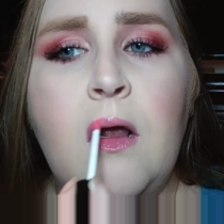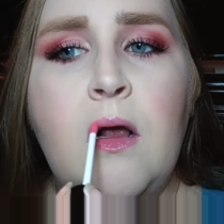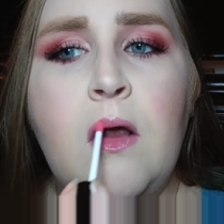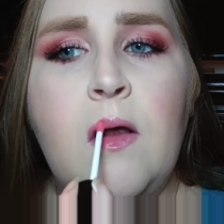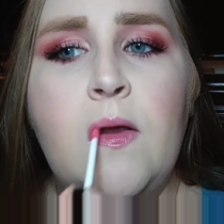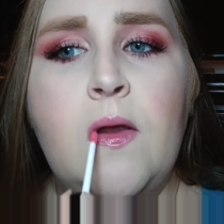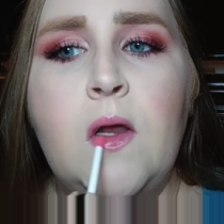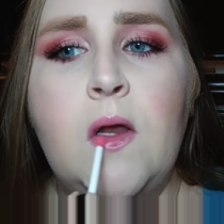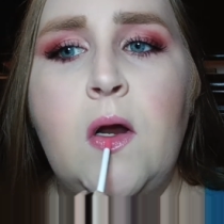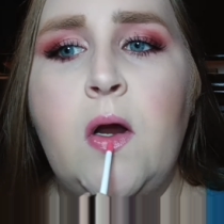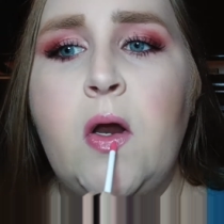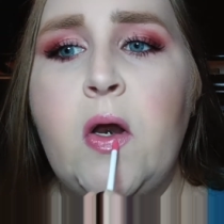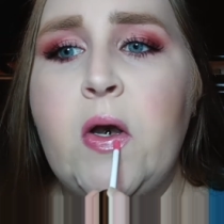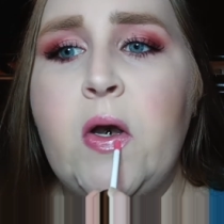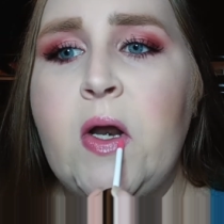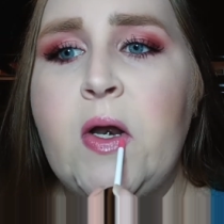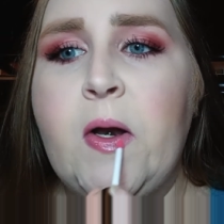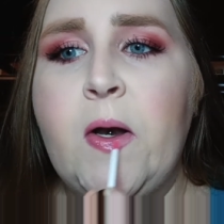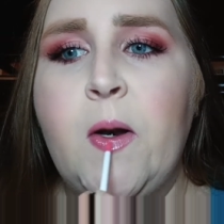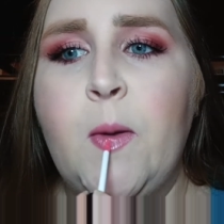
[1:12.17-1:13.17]
sorry,
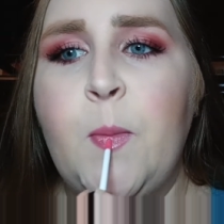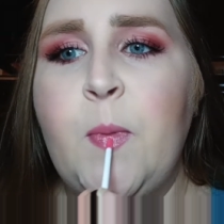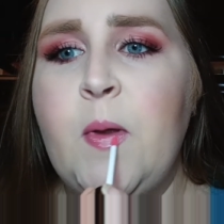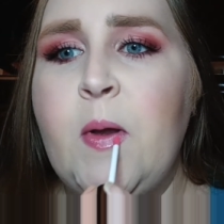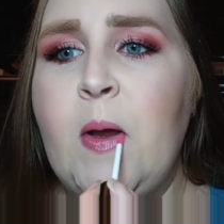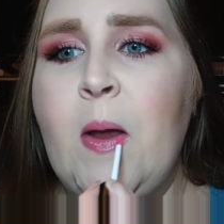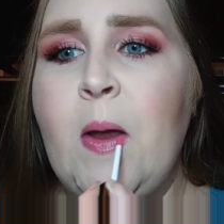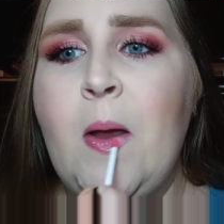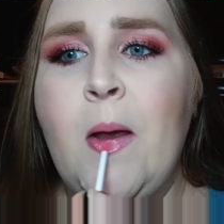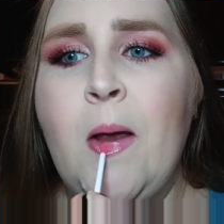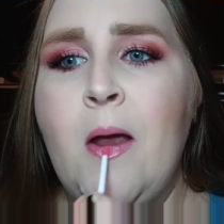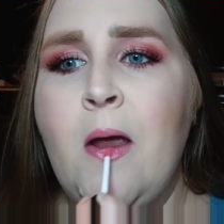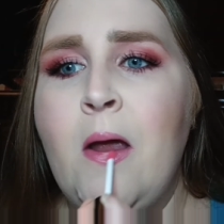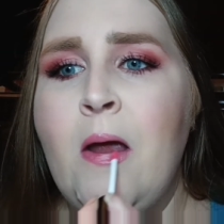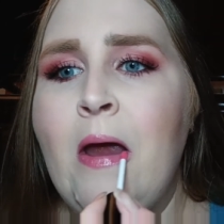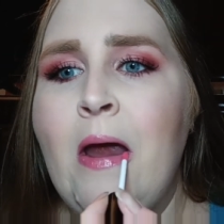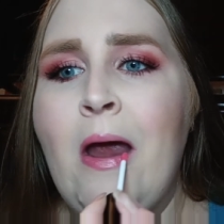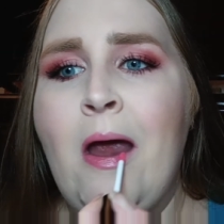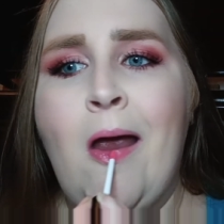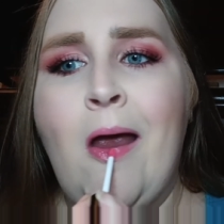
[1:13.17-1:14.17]
touching up the
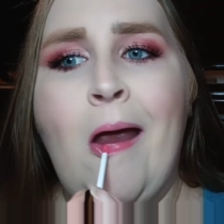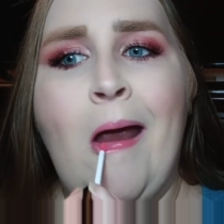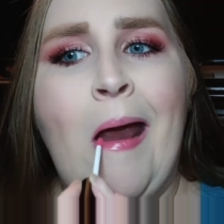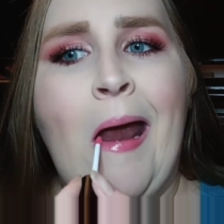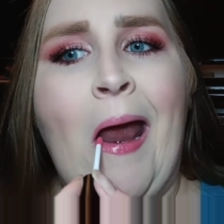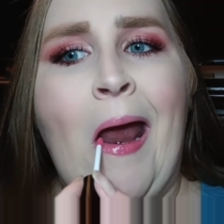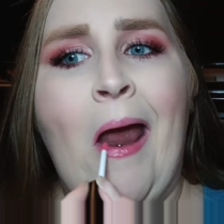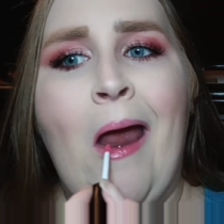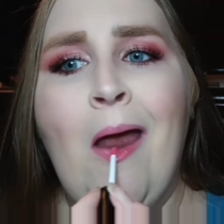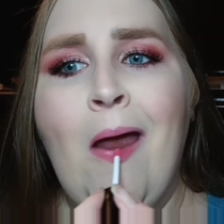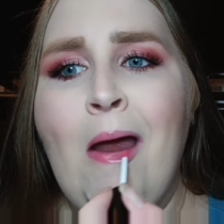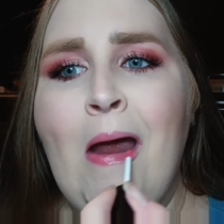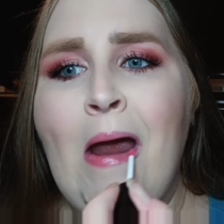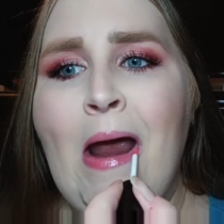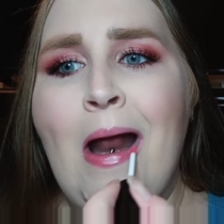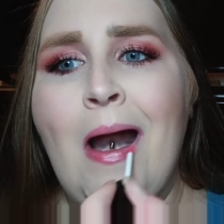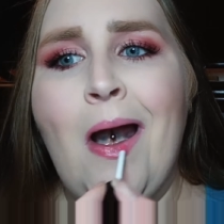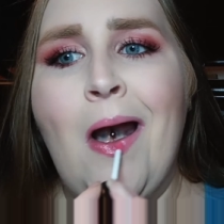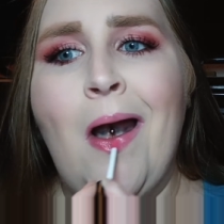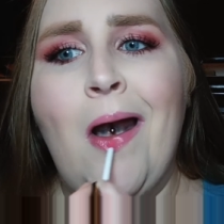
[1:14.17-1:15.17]

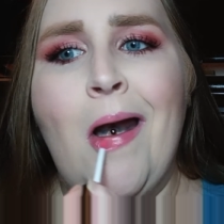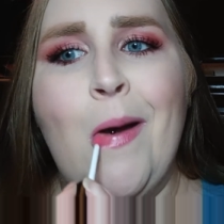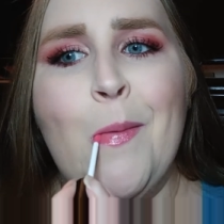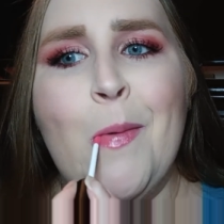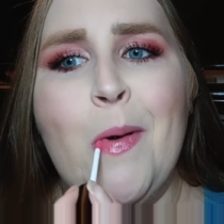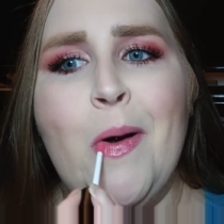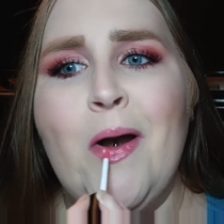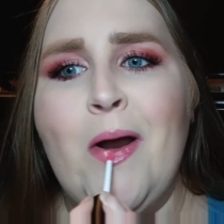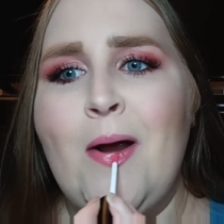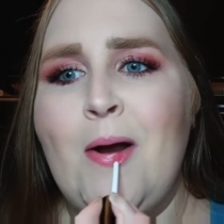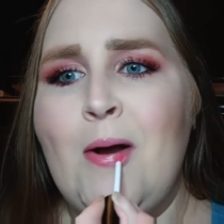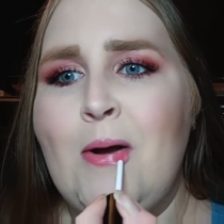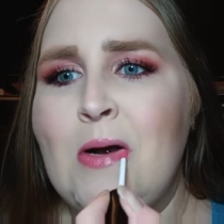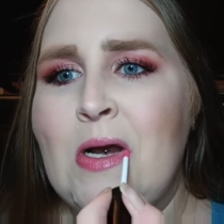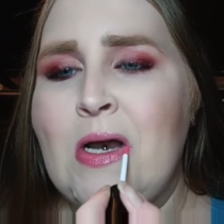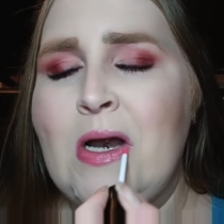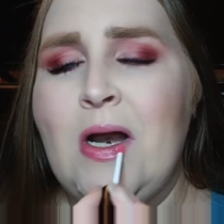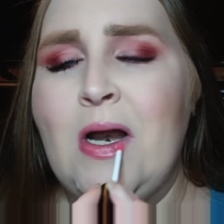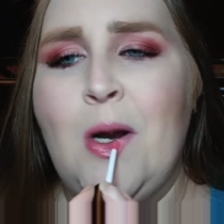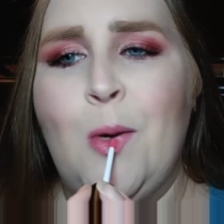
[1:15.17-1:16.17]
lip gloss
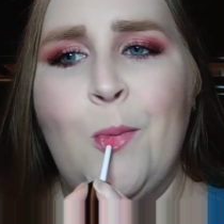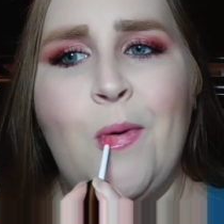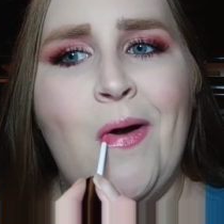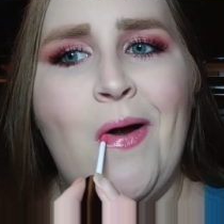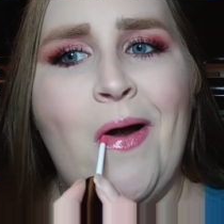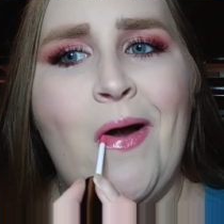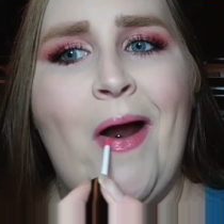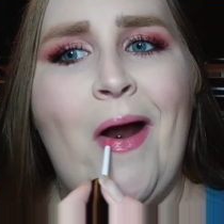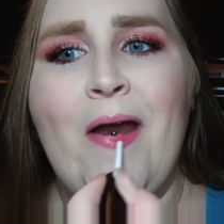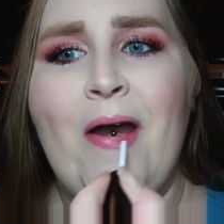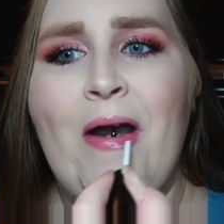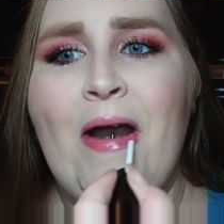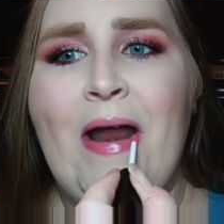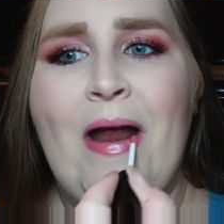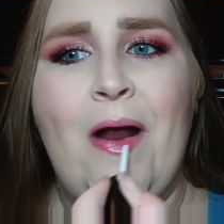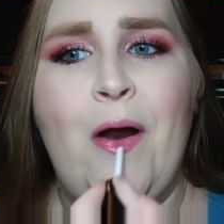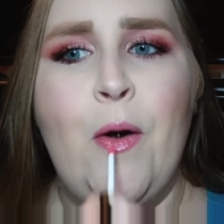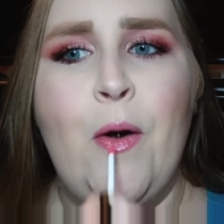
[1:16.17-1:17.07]
that I'm trying out.